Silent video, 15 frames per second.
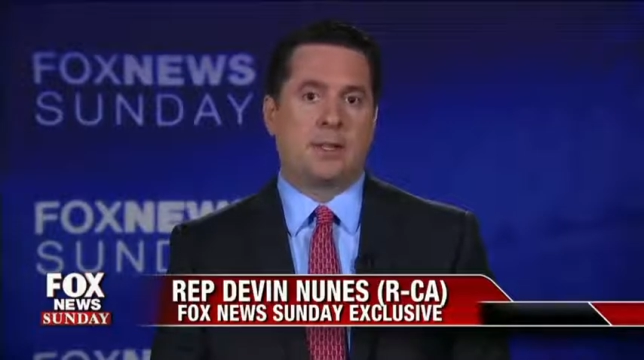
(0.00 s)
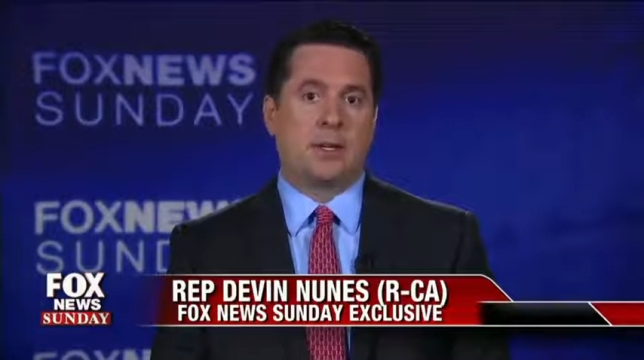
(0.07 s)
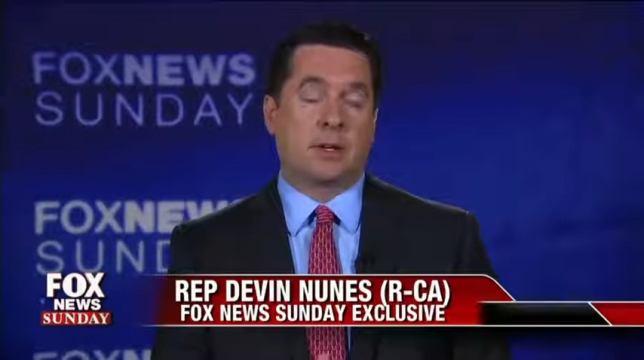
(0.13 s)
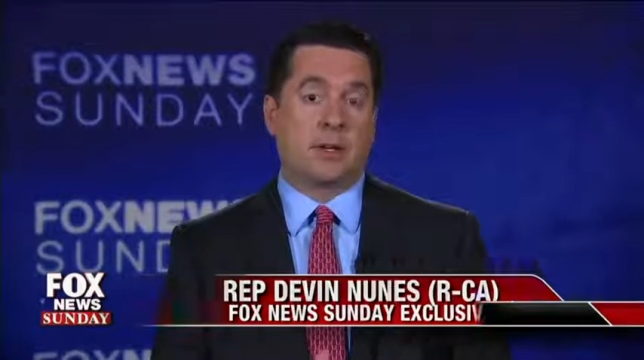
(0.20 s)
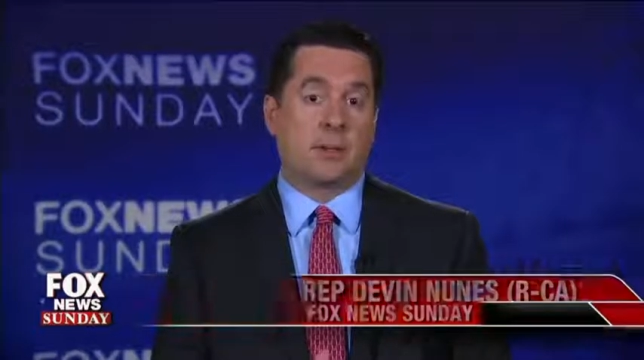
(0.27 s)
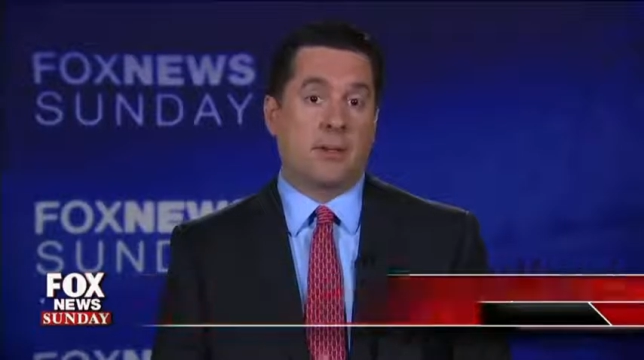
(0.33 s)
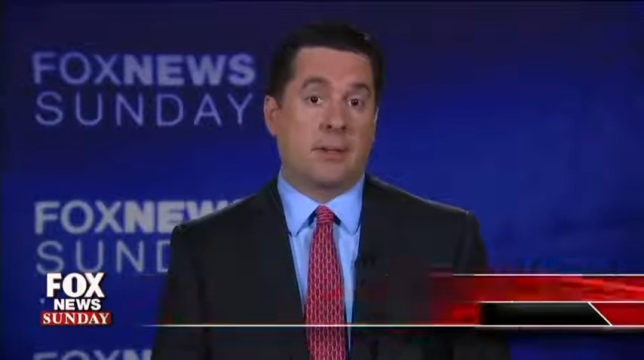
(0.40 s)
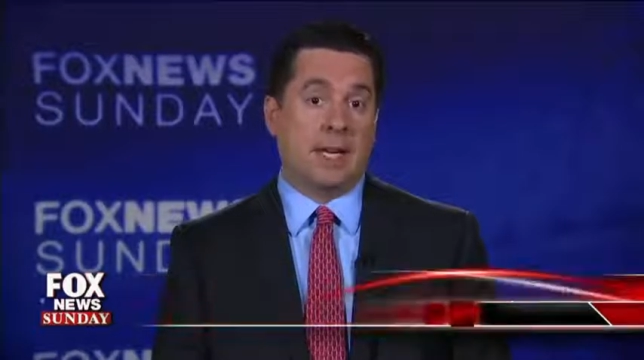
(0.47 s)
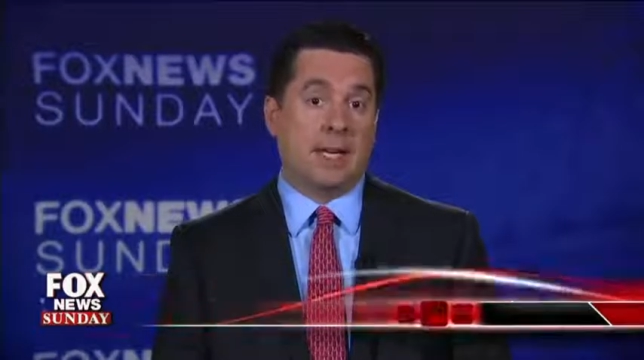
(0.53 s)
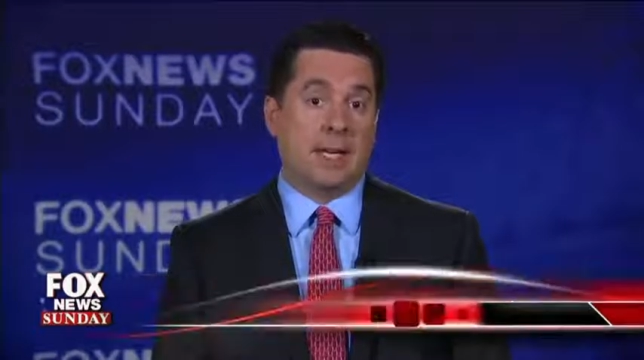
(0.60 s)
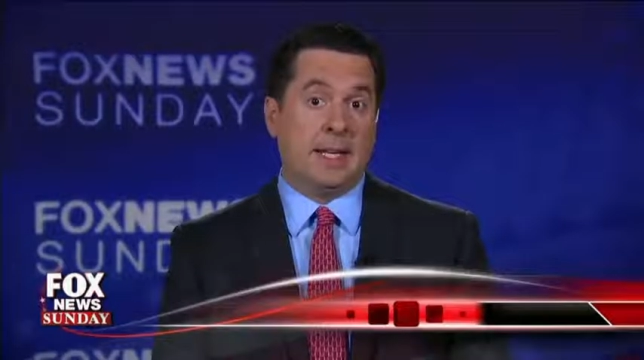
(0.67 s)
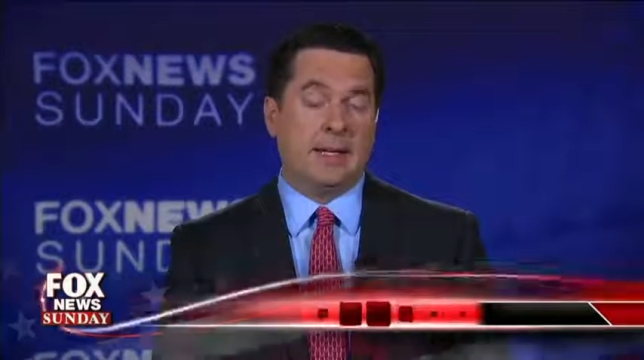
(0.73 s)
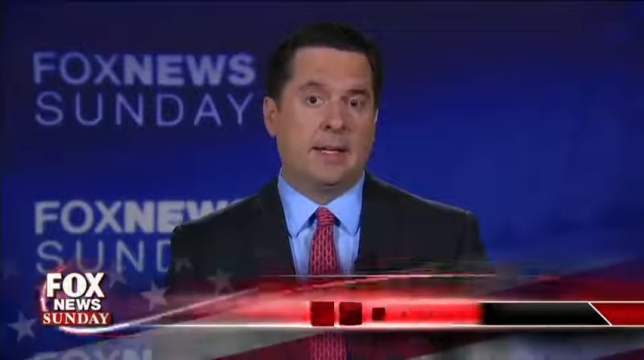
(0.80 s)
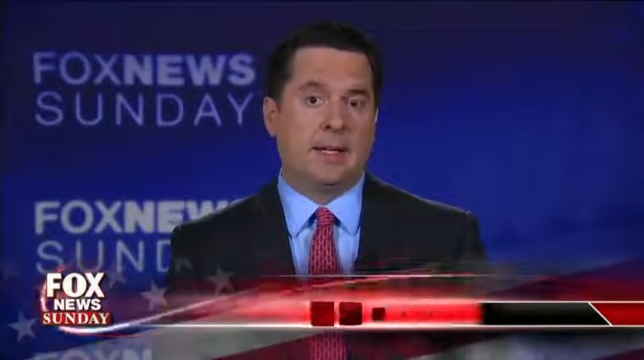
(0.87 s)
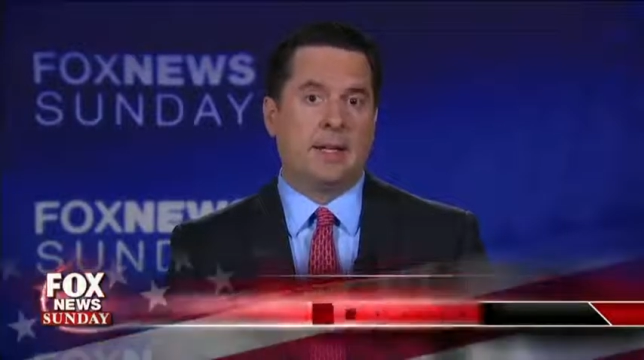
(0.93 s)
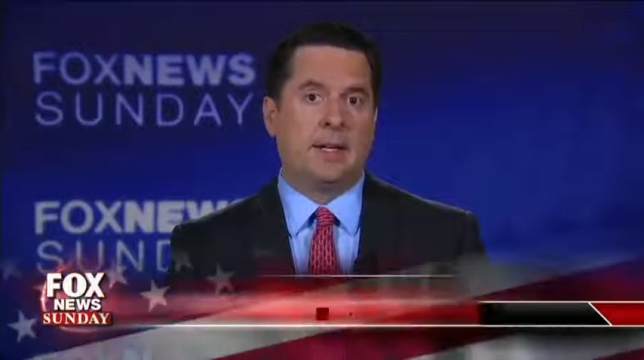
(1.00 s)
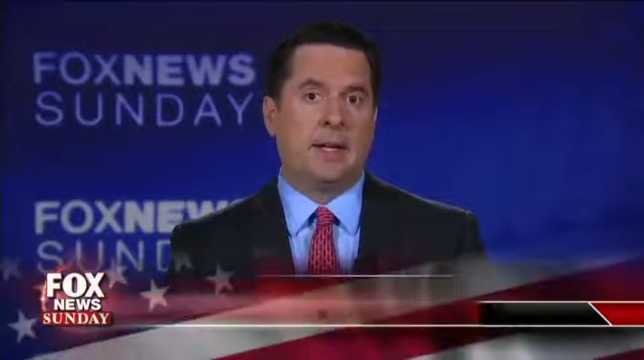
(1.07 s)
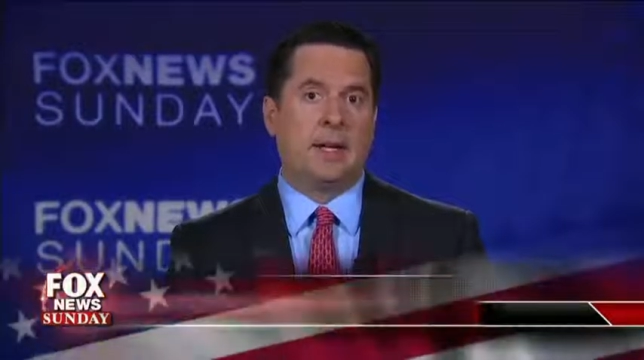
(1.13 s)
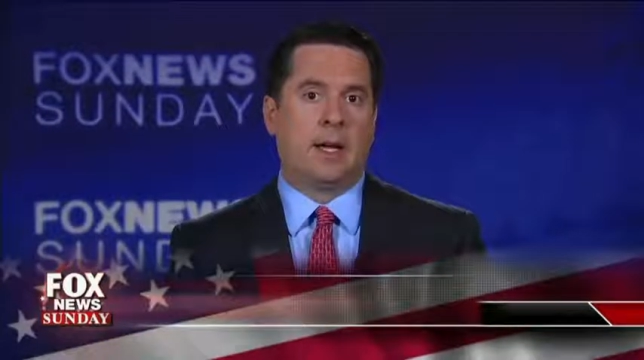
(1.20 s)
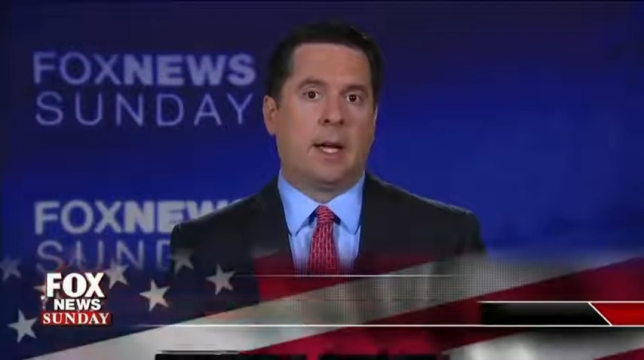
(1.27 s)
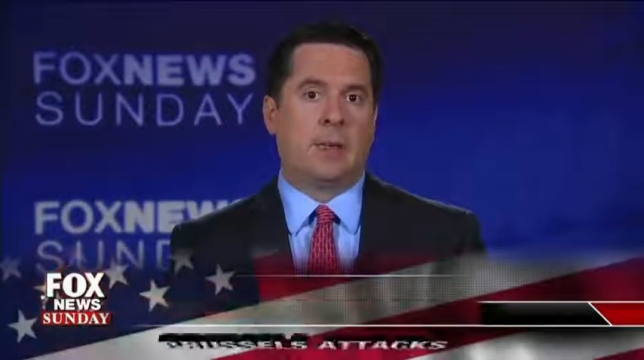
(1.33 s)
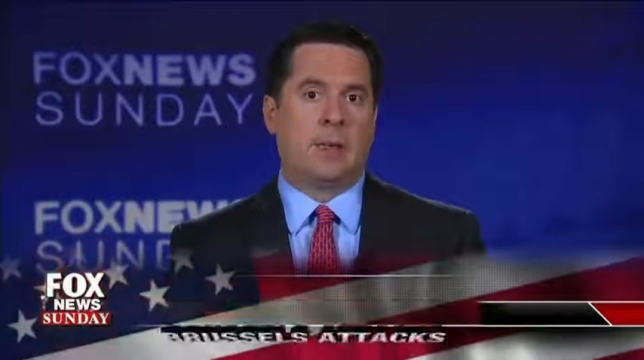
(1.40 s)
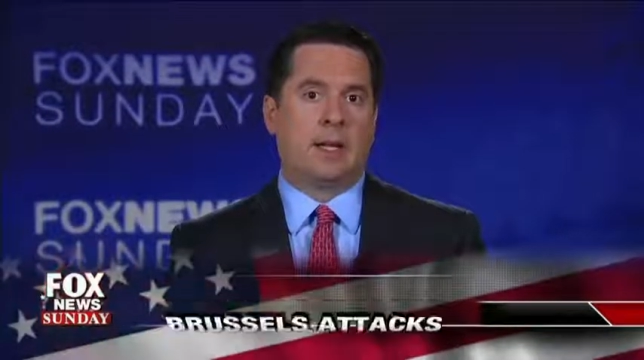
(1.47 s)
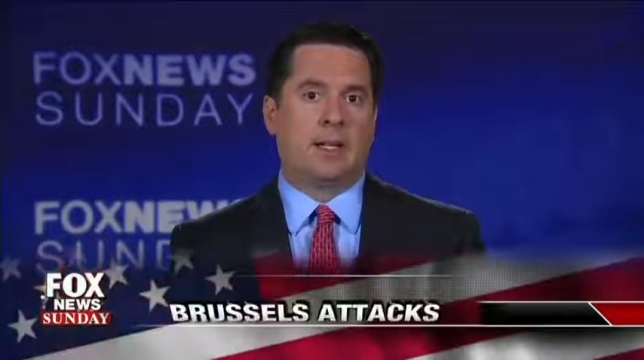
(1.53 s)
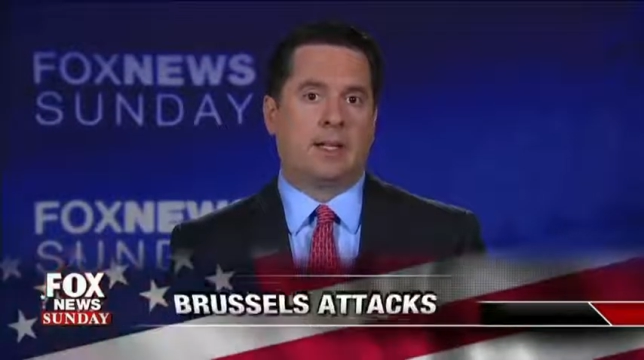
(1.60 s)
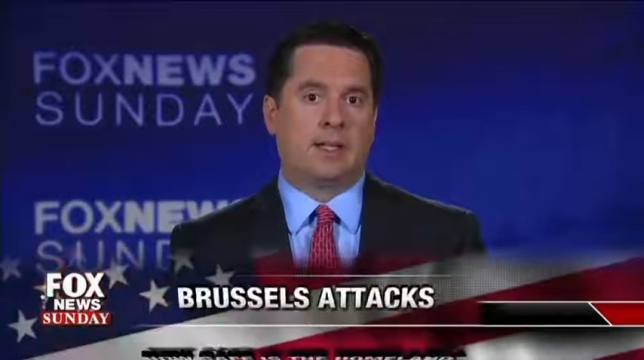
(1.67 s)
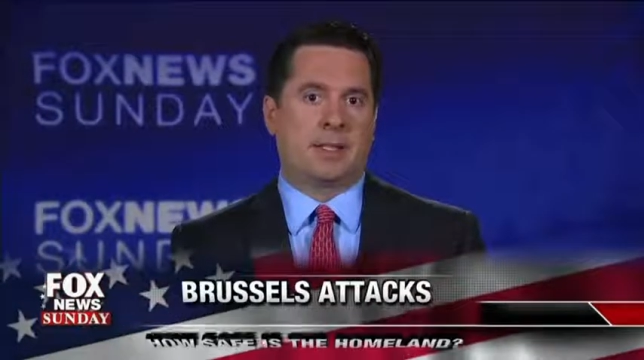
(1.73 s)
They're competing, but at the